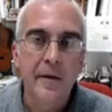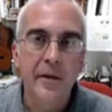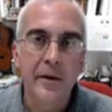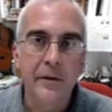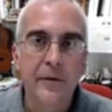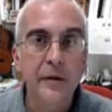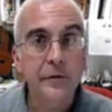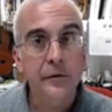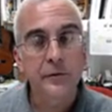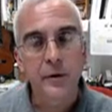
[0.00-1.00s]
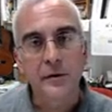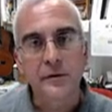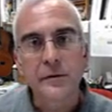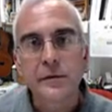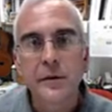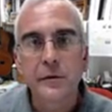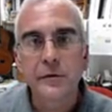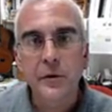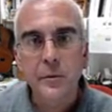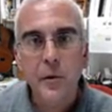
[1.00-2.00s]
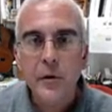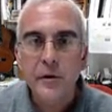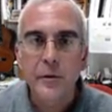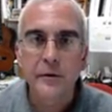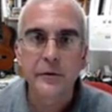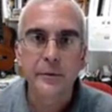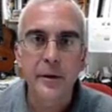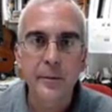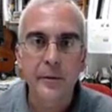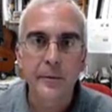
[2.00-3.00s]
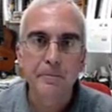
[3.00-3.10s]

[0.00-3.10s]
the facial expressions that are so important to us as people.